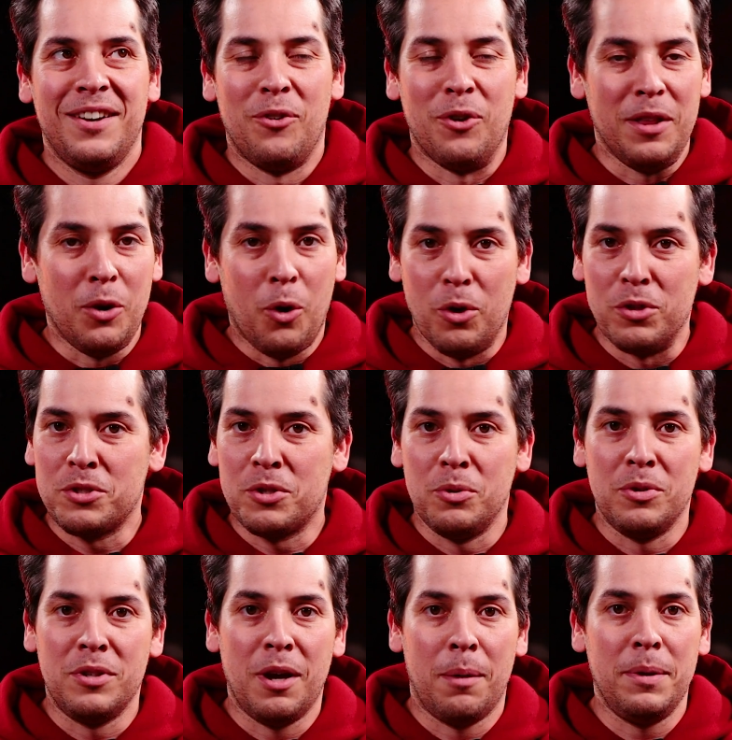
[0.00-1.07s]
one of the old
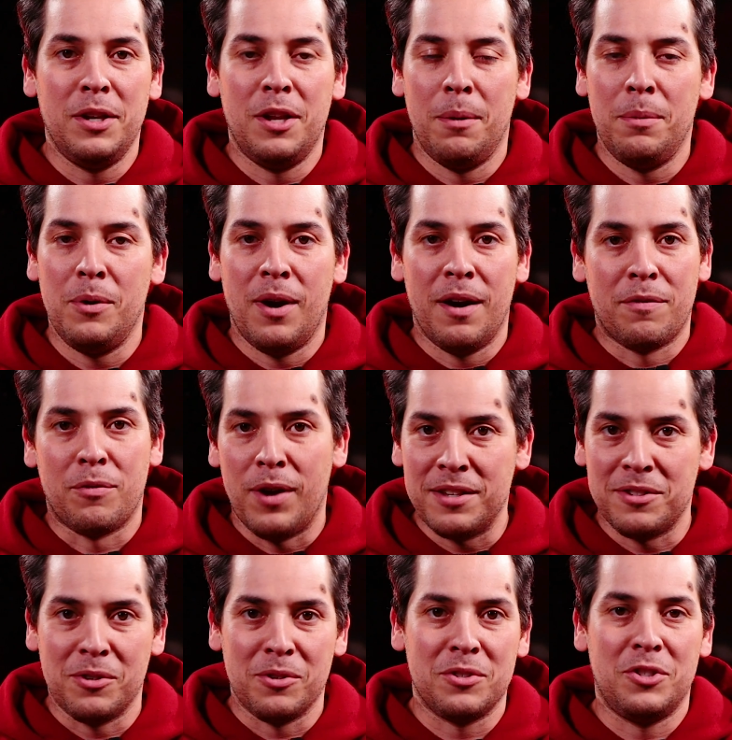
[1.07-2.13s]
school WWF
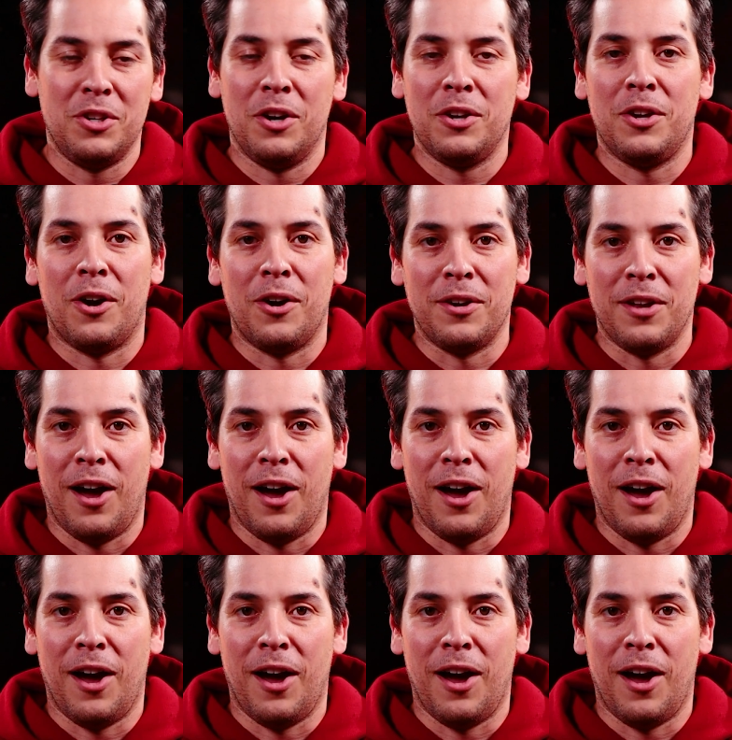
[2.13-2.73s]
wrestlers, Junkyard